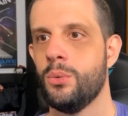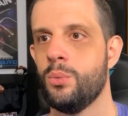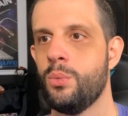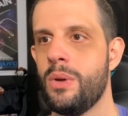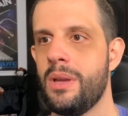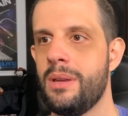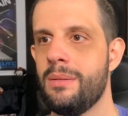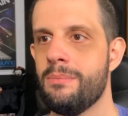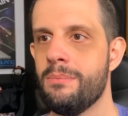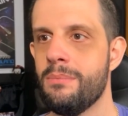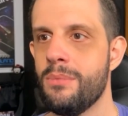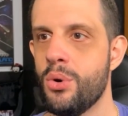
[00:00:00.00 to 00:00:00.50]

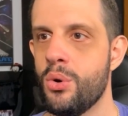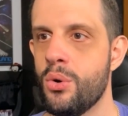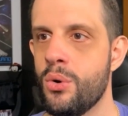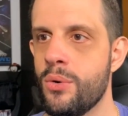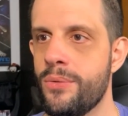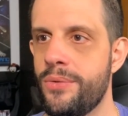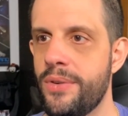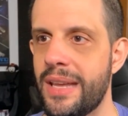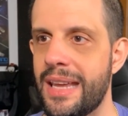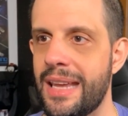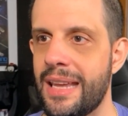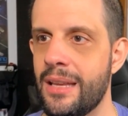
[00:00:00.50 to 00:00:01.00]
We
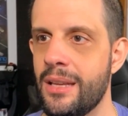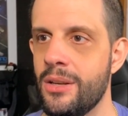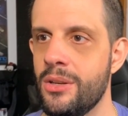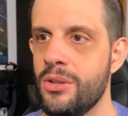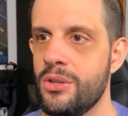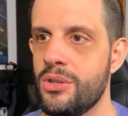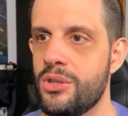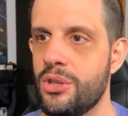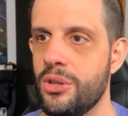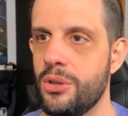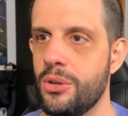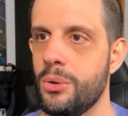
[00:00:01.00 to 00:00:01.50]
move
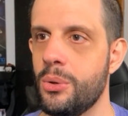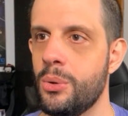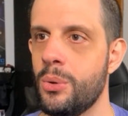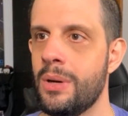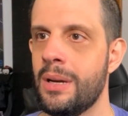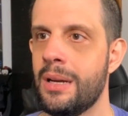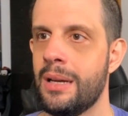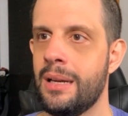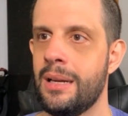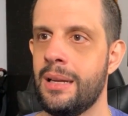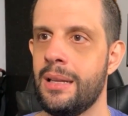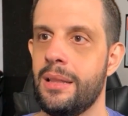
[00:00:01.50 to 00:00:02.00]
into
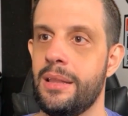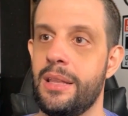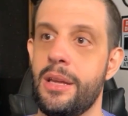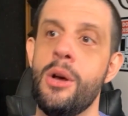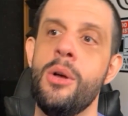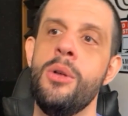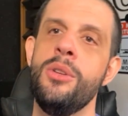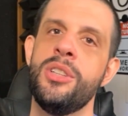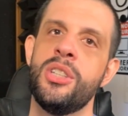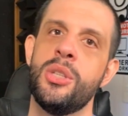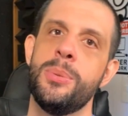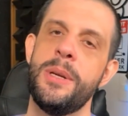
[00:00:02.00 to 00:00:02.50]
the
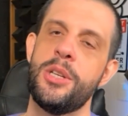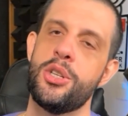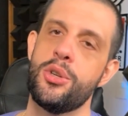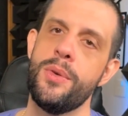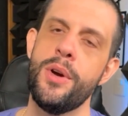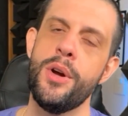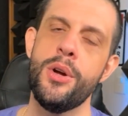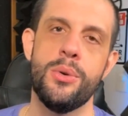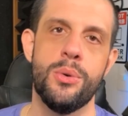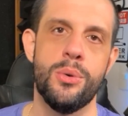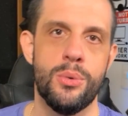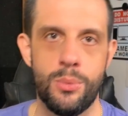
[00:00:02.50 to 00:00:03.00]
old
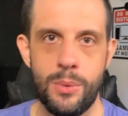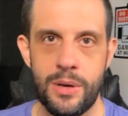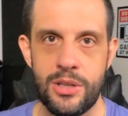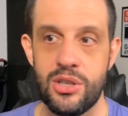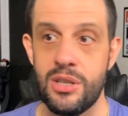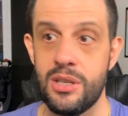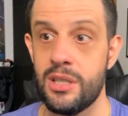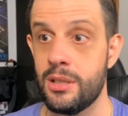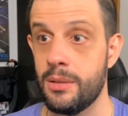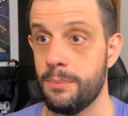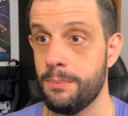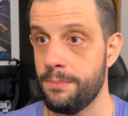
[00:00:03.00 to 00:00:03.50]
switcheroo, which
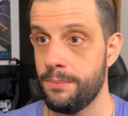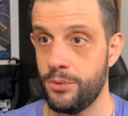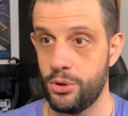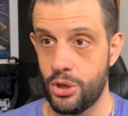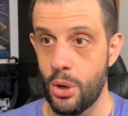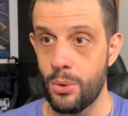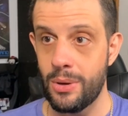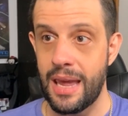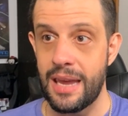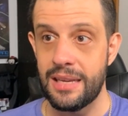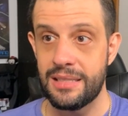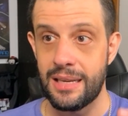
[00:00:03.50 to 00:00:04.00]
is
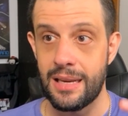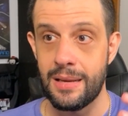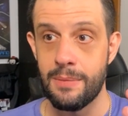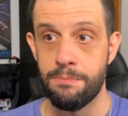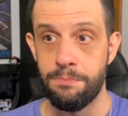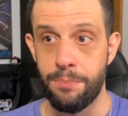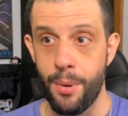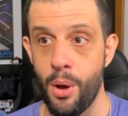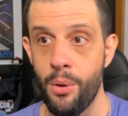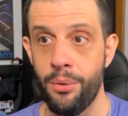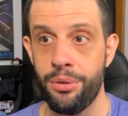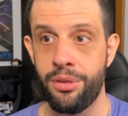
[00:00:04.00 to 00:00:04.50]
showcasing
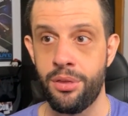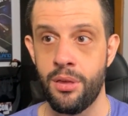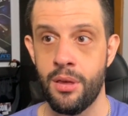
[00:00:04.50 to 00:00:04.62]
both